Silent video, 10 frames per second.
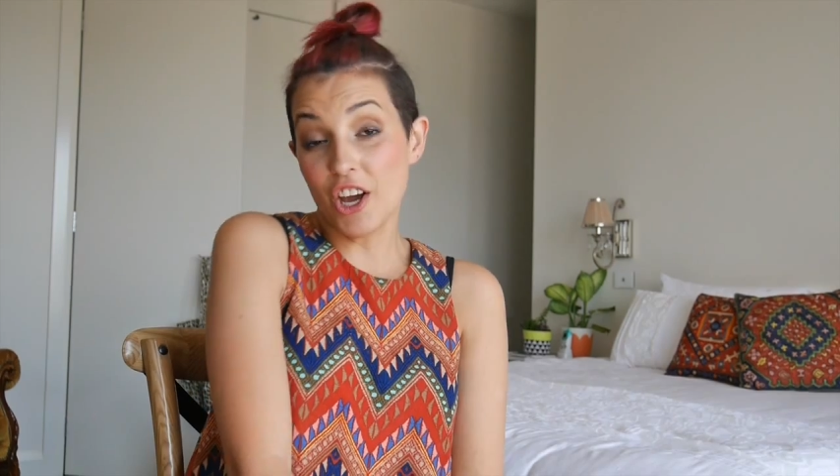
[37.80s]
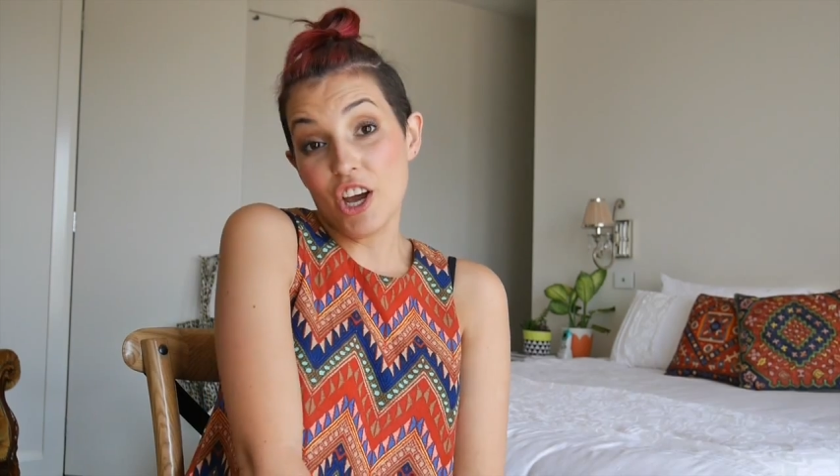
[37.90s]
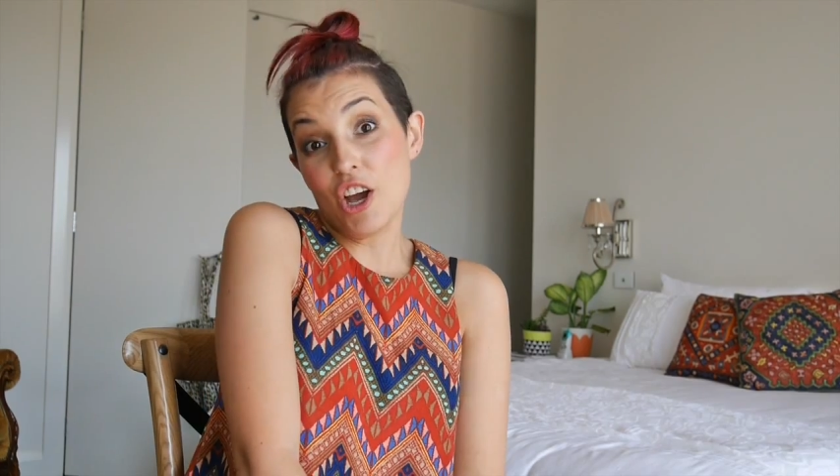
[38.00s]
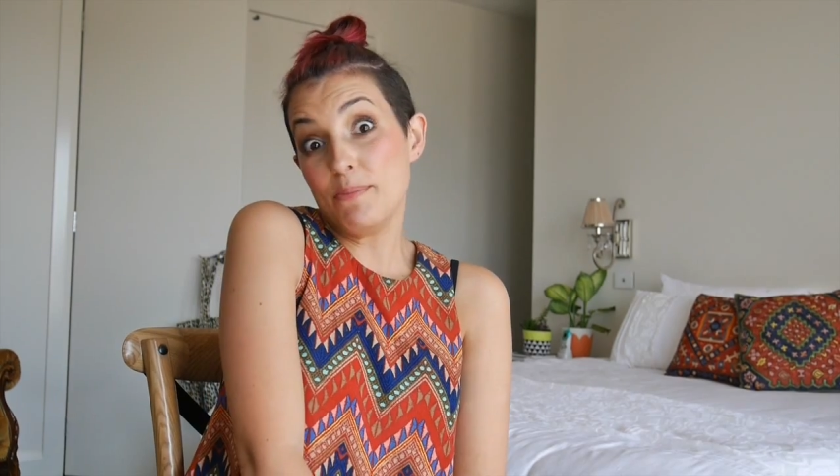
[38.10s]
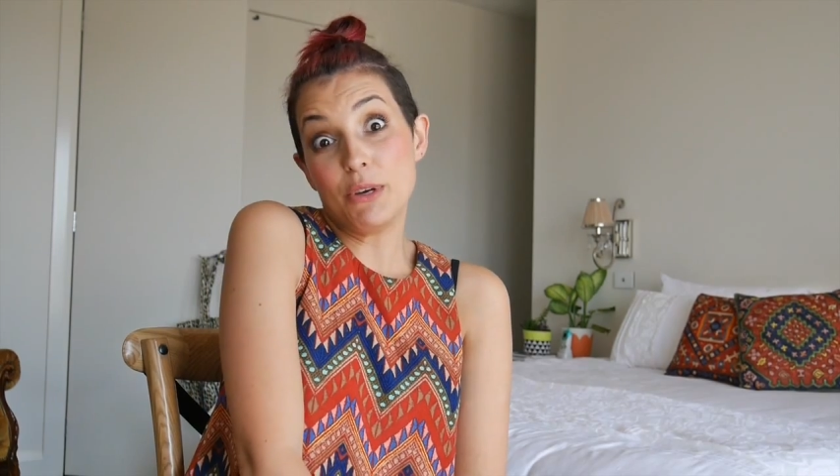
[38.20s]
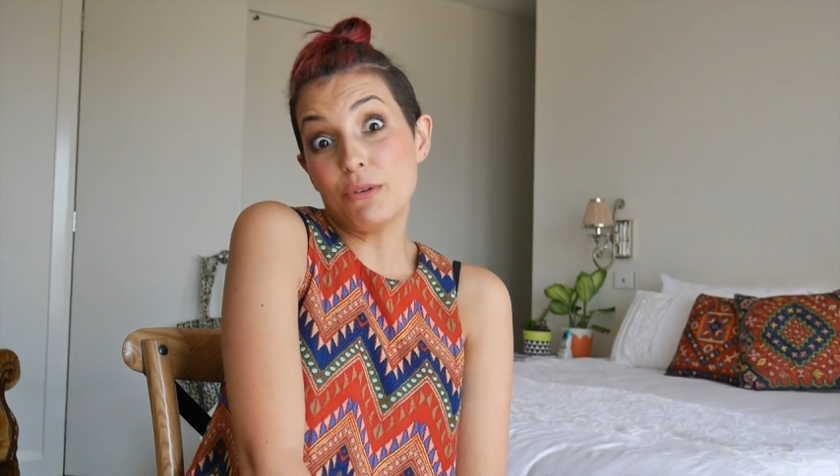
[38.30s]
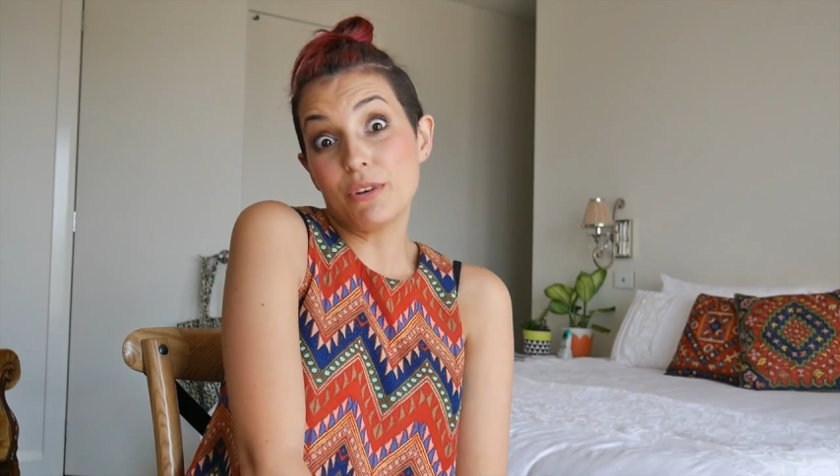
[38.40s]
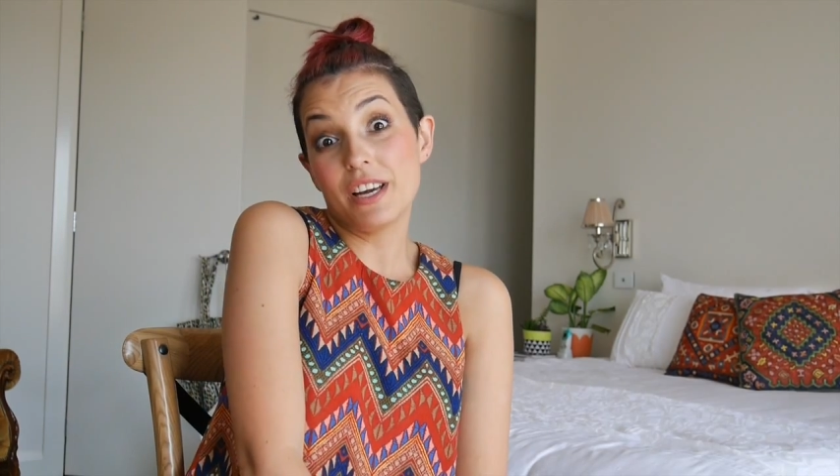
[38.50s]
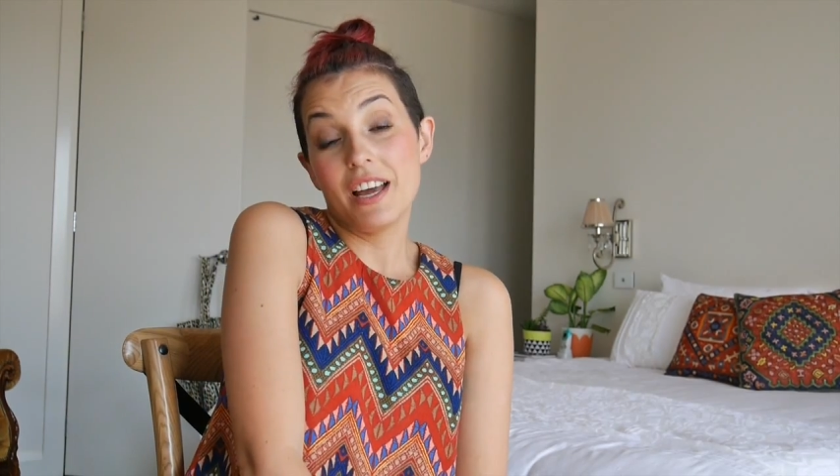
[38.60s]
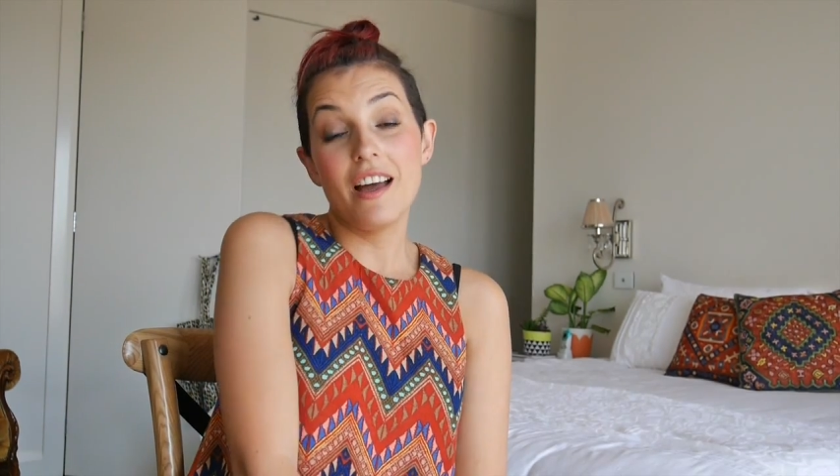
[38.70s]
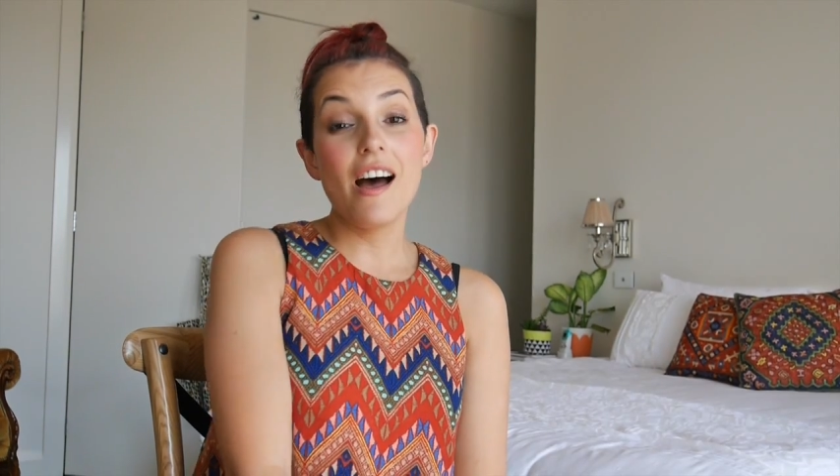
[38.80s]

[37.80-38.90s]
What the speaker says: her milk,